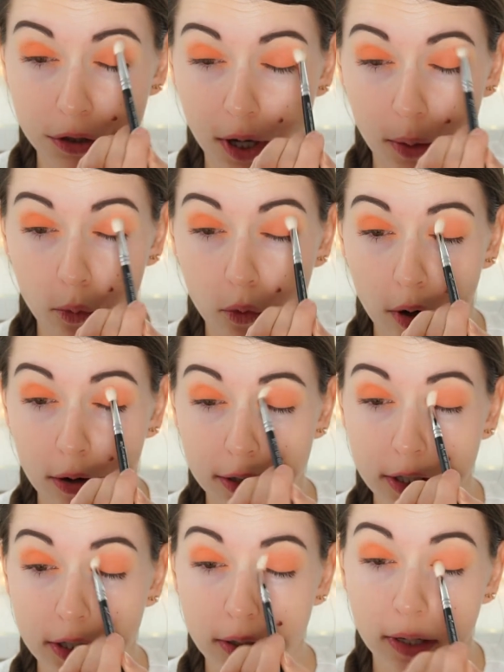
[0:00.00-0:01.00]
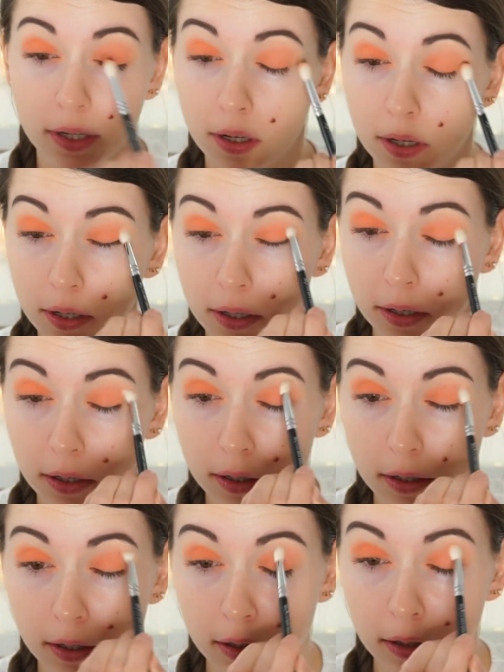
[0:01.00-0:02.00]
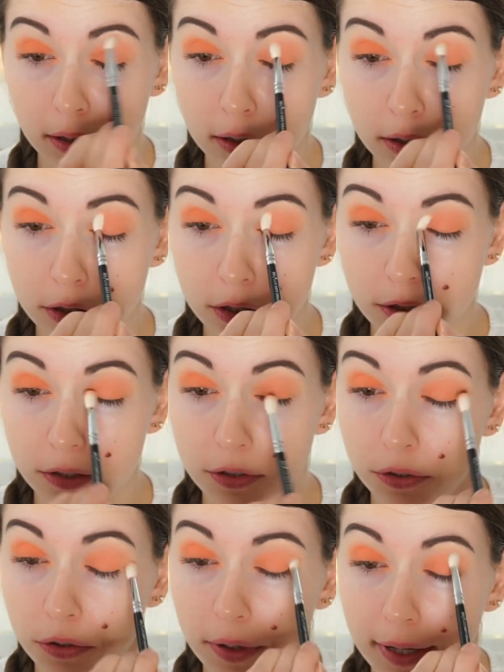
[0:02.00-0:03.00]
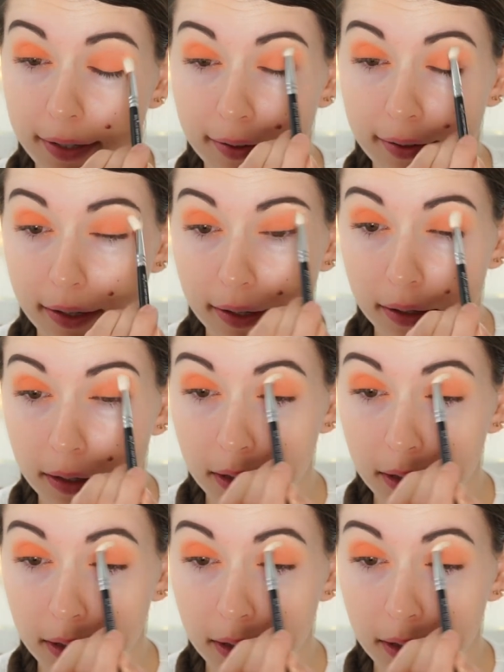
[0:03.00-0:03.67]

upwards, just to create a